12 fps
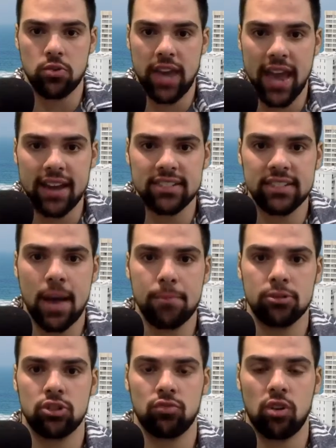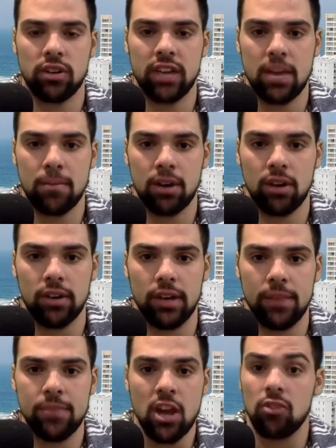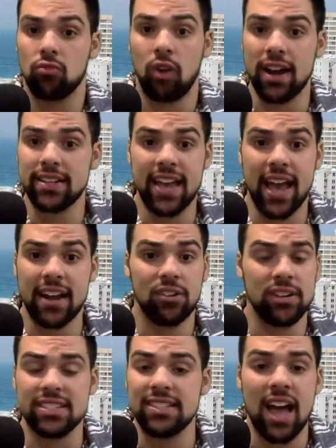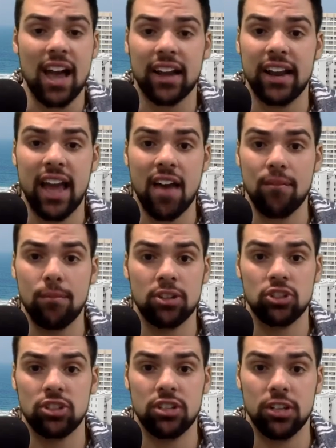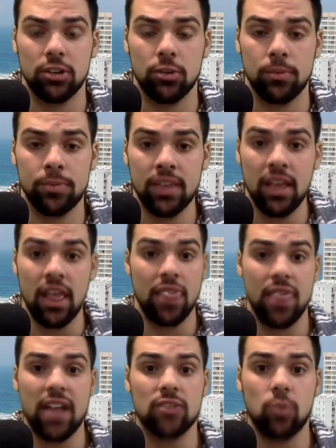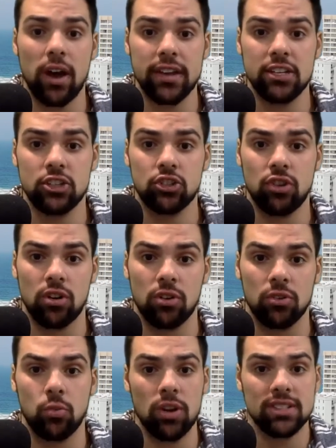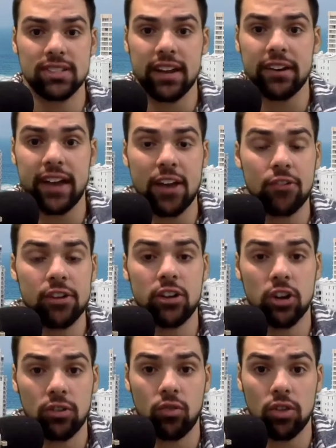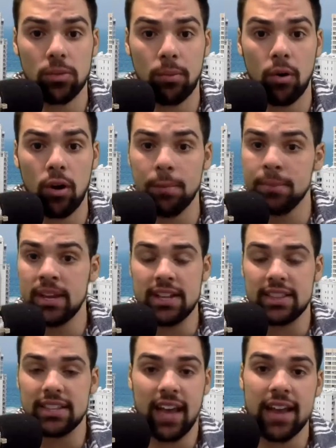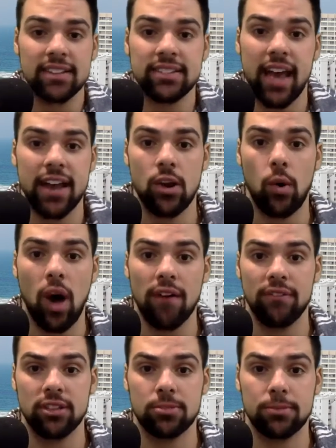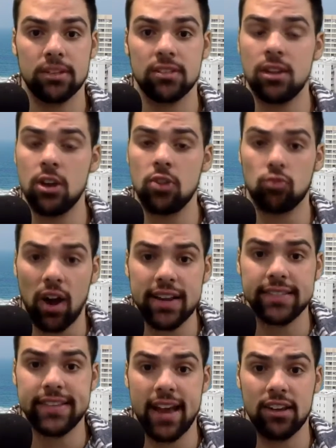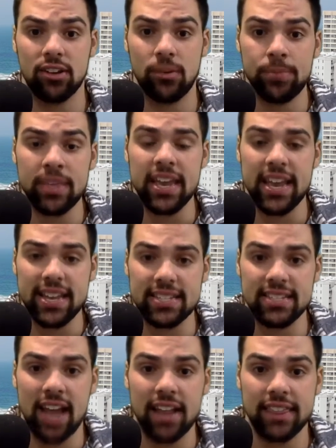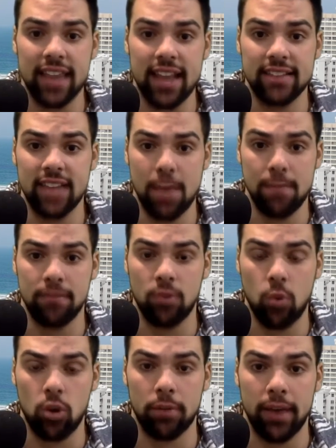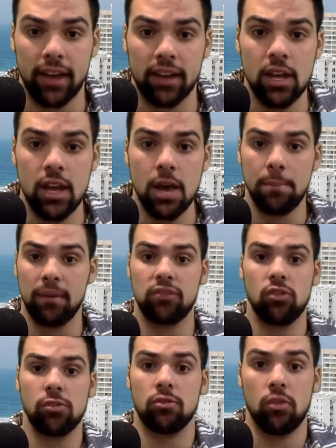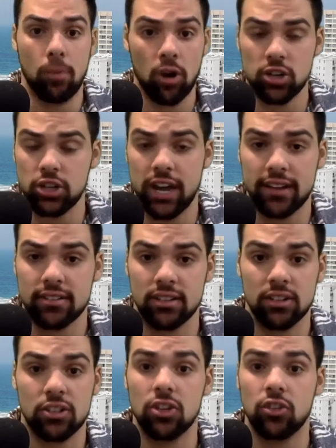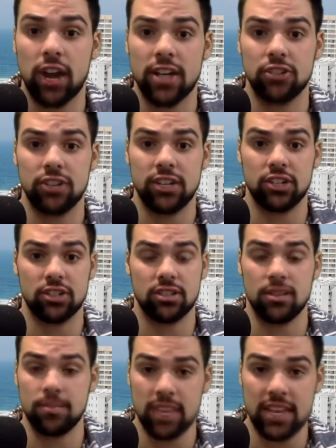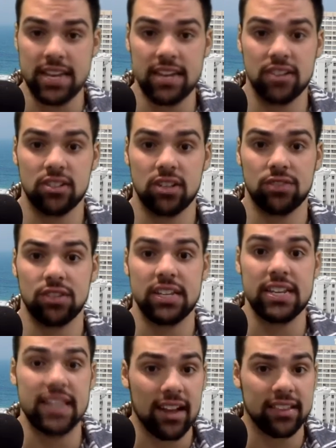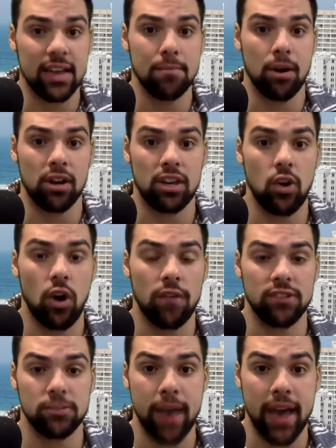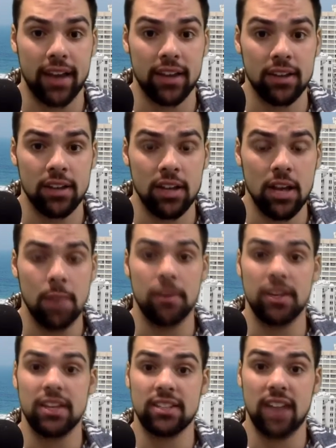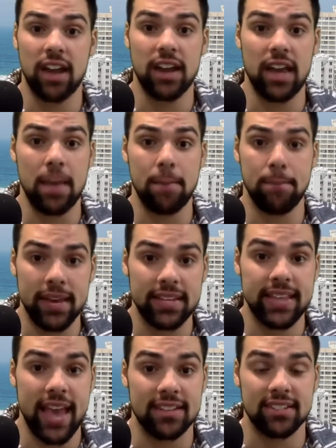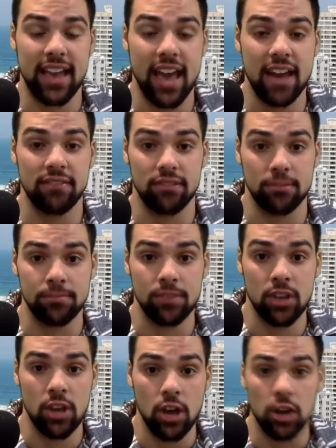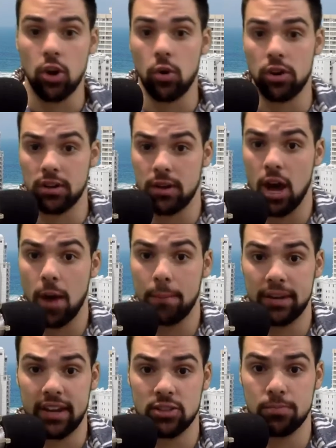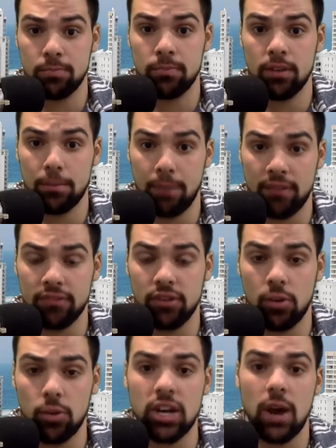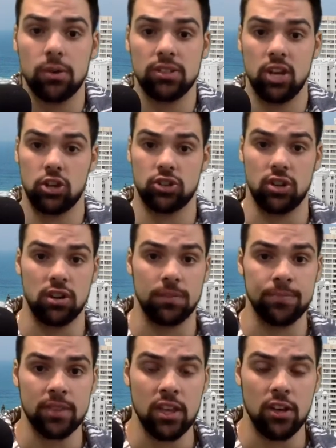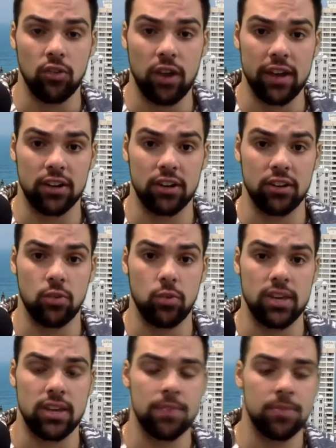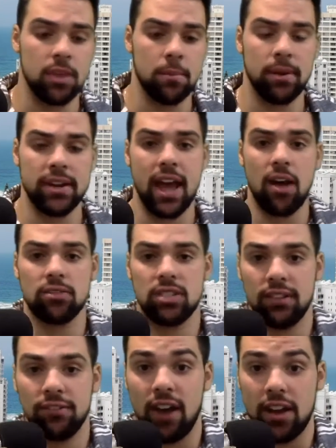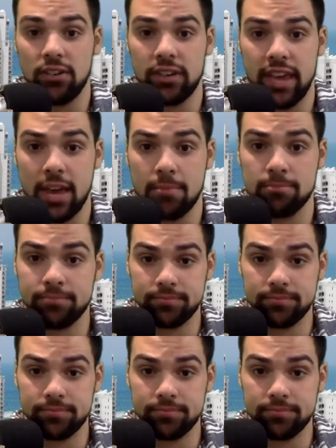can't establish the run game early, Ryan Tannehill is not going to have much to do. That's why he struggled. Once Derrick Henry couldn't run the ball, the Titans had no offense because Ryan Tannehill is not that type of quarterback. But for Lamar Jackson, congratulations. He deserves it. He got that monkey off his back, but he's got a big task ahead of him going up against Buffalo, which I will touch on later in the week. But now to the final game